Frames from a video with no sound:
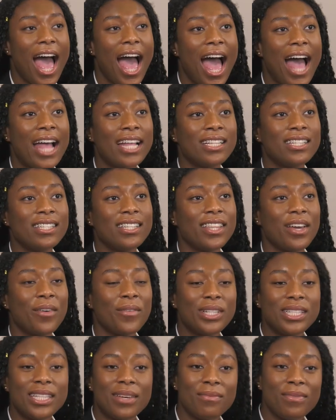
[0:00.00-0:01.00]
And there
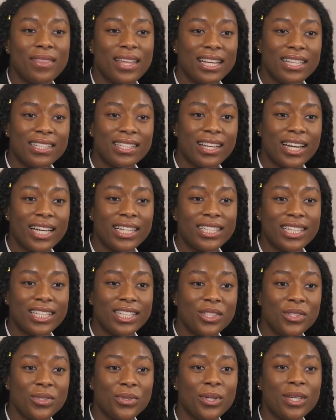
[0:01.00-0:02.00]
were some things that I did
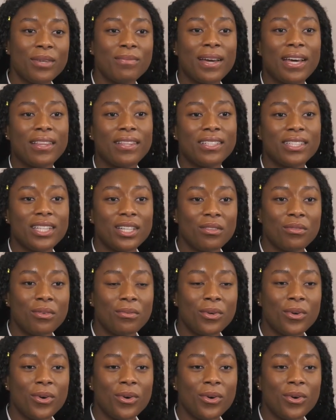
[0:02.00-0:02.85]
enjoy about the sixth form